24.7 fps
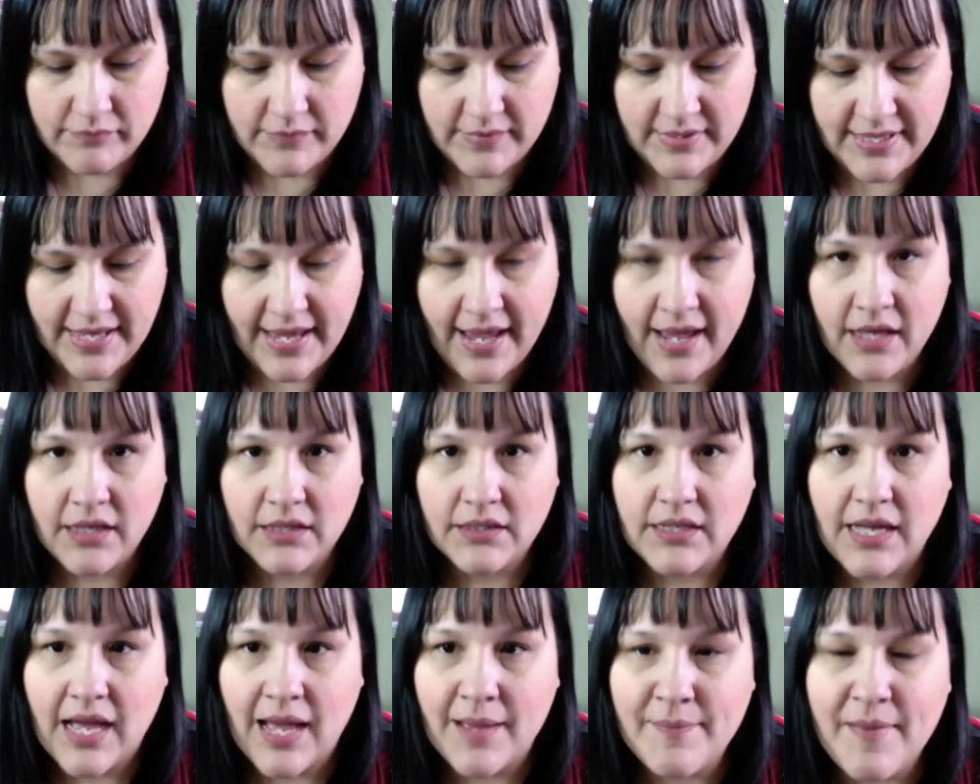Yeah,
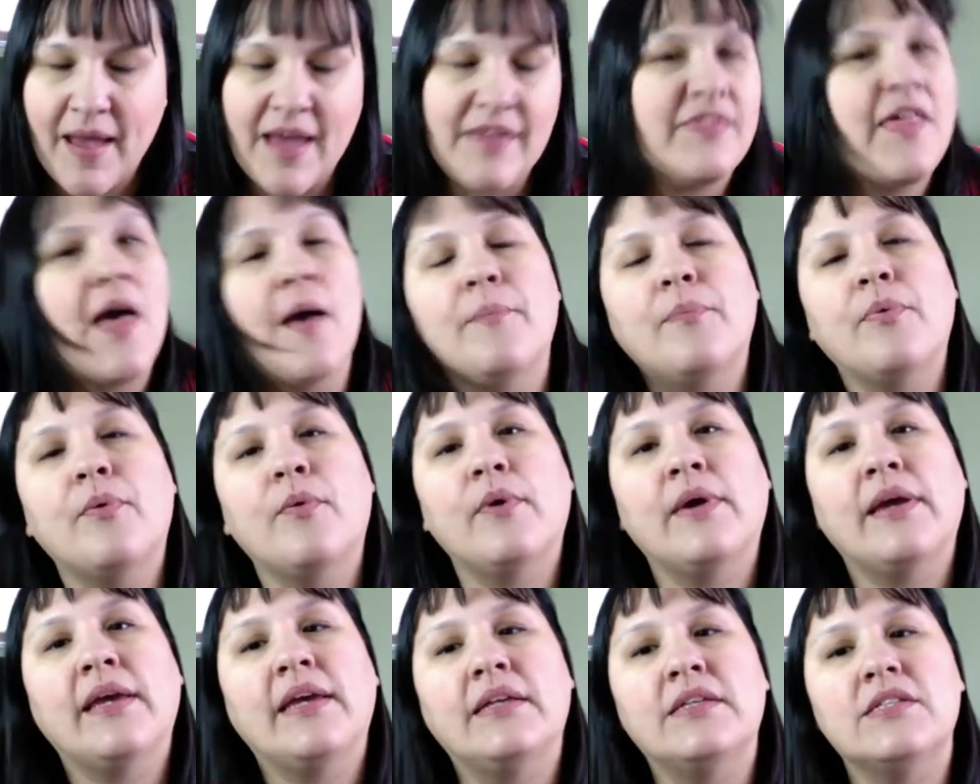I'm at that
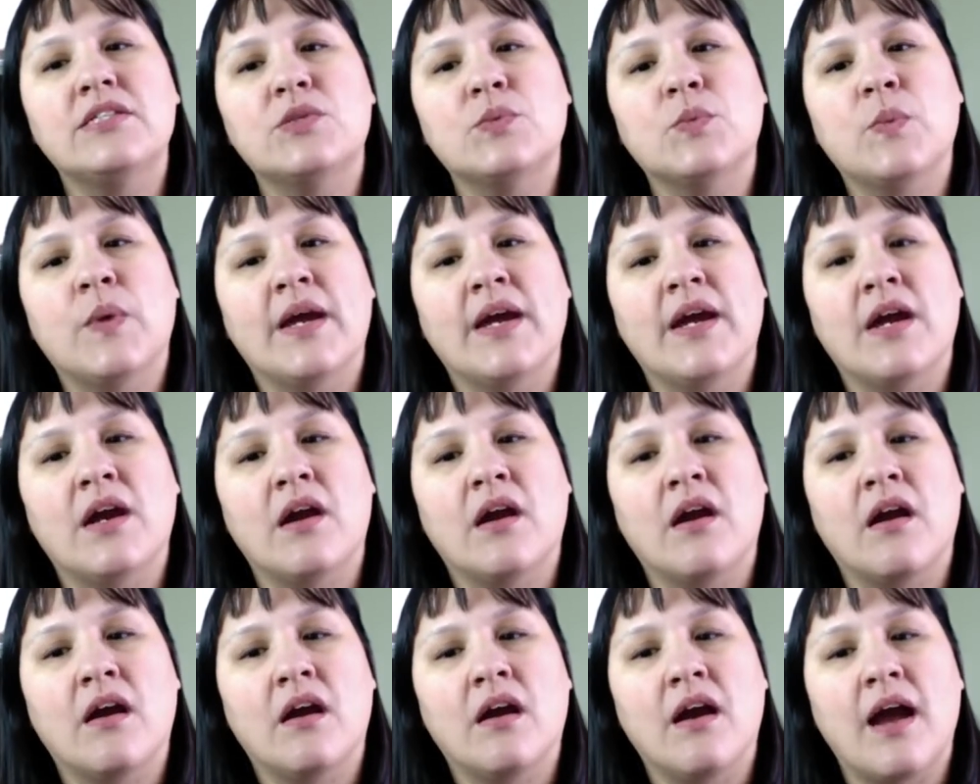point
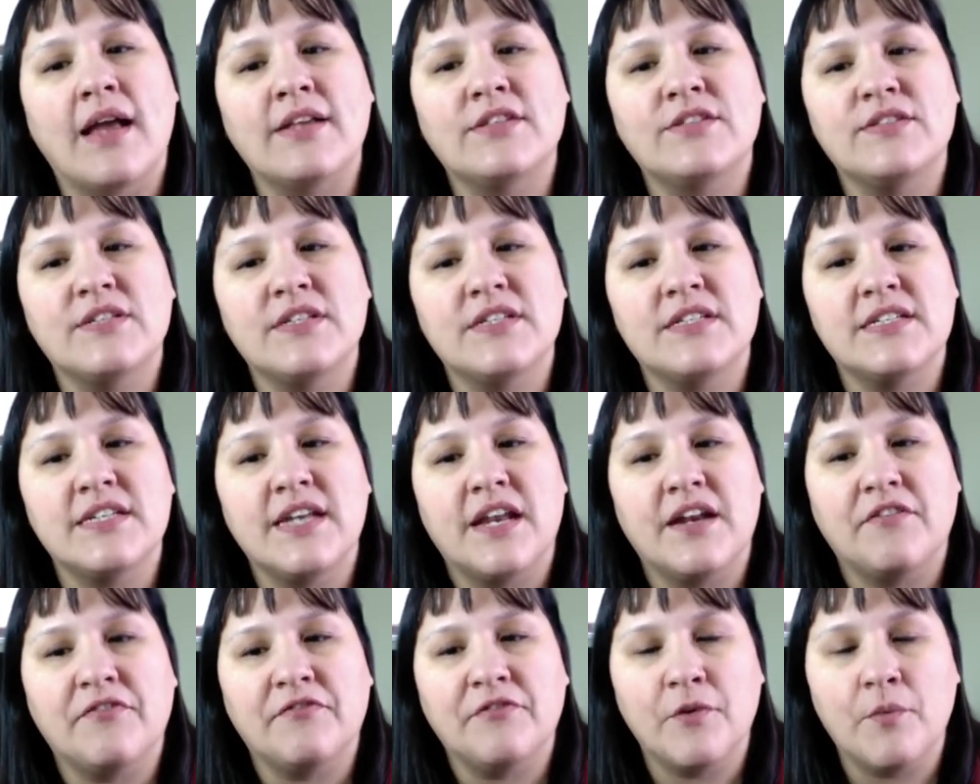where I just need to
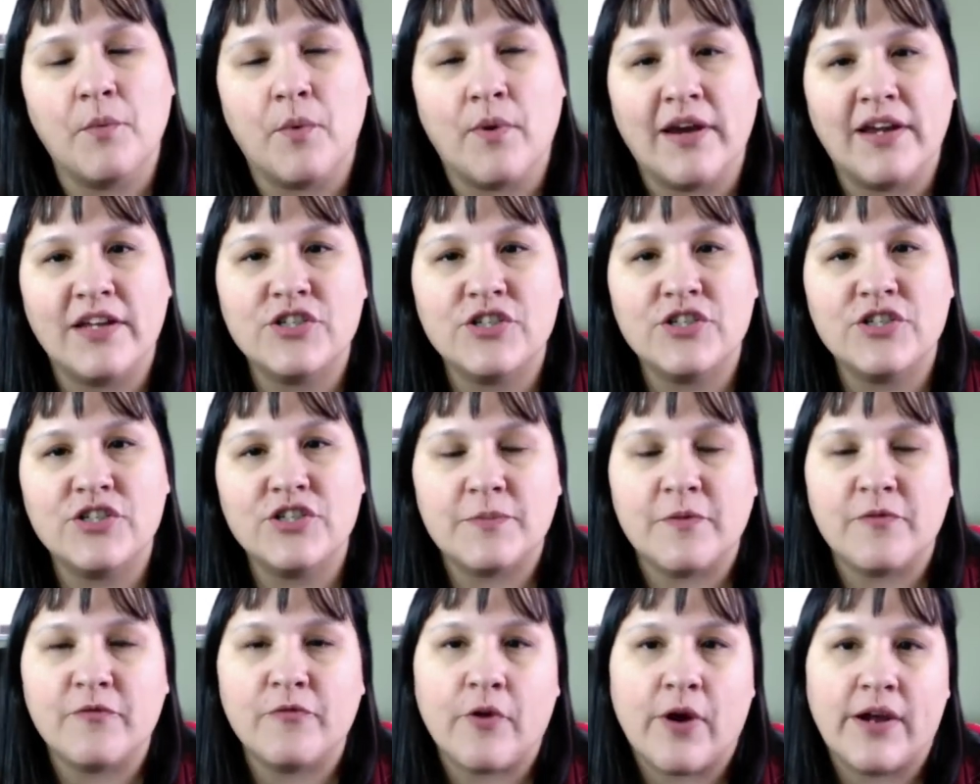knit a few more inches
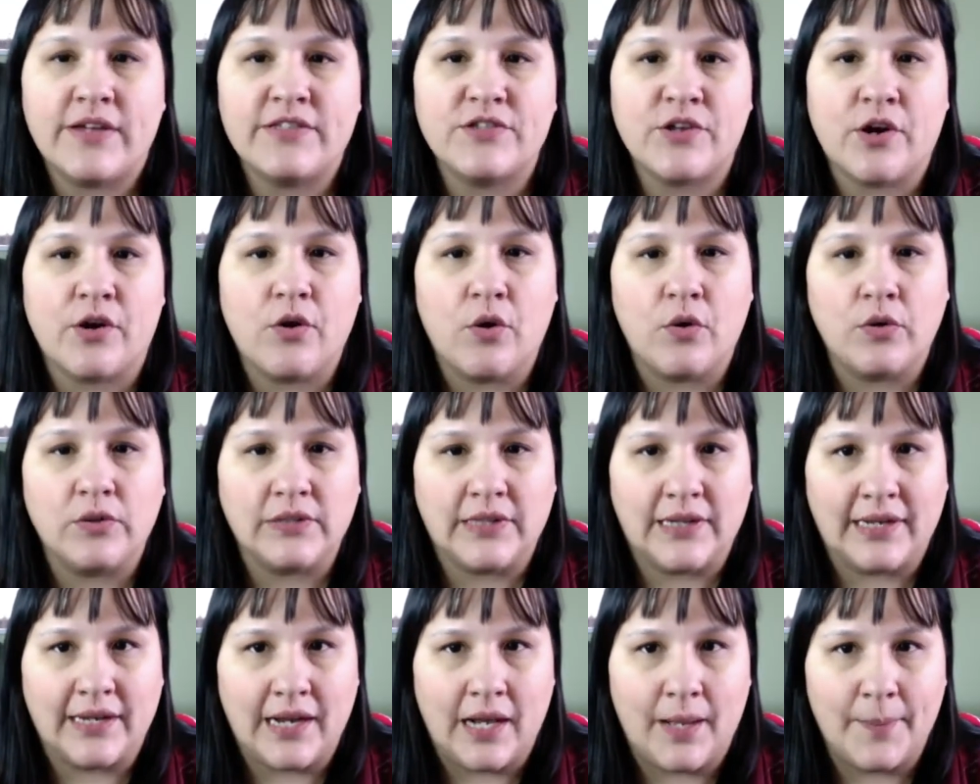before I start
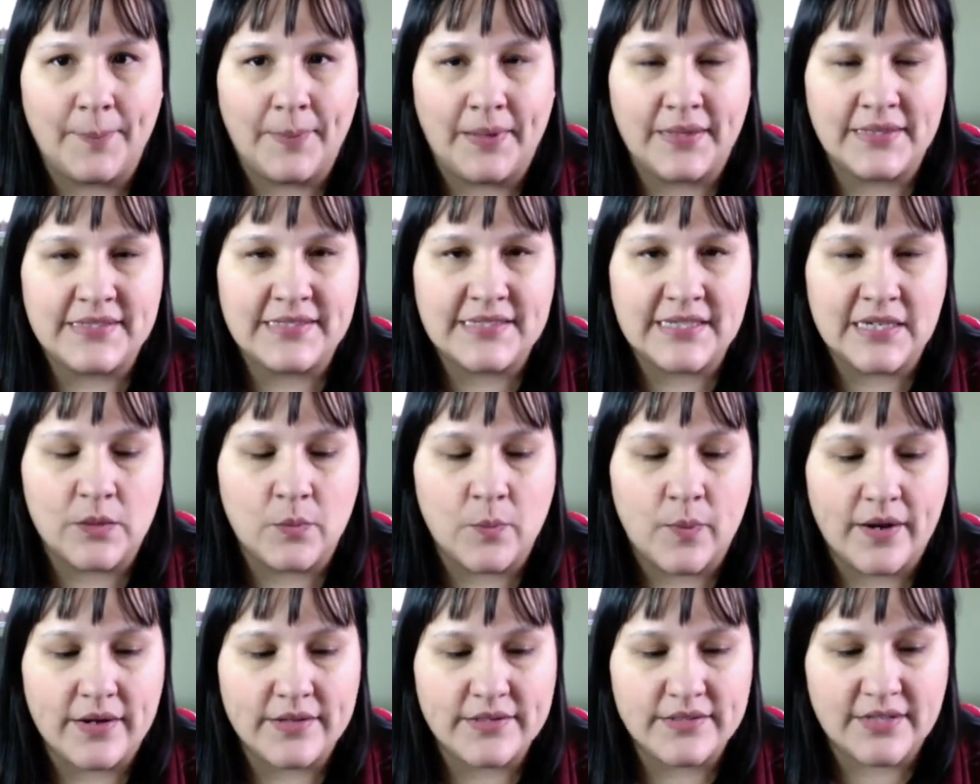holding it up and seeing
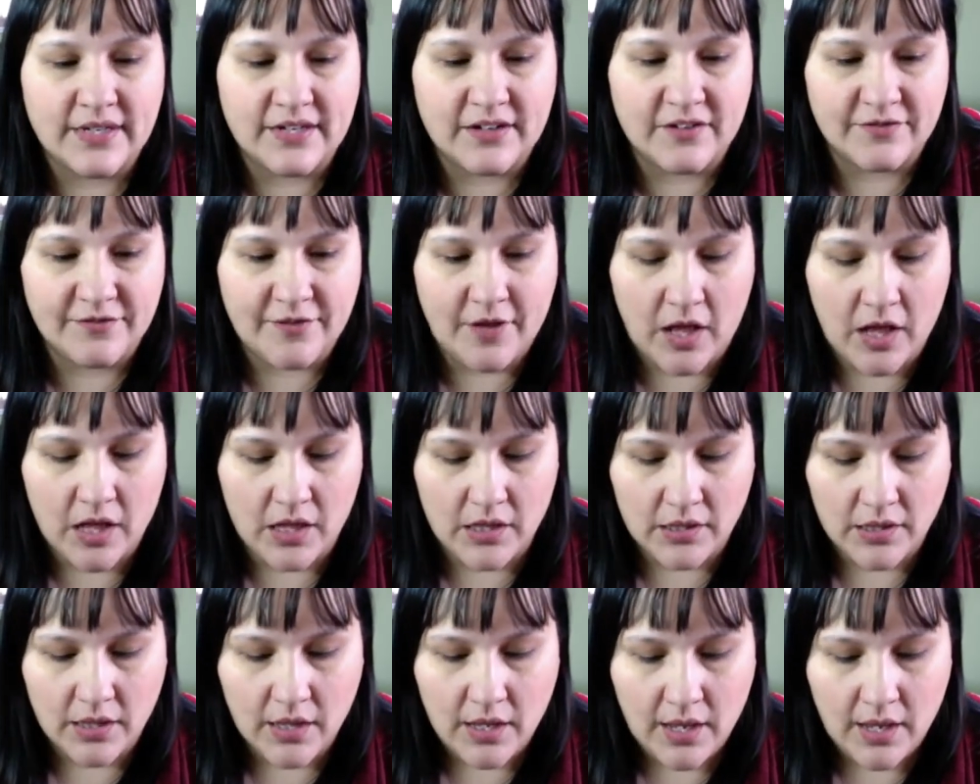where it's going to fall.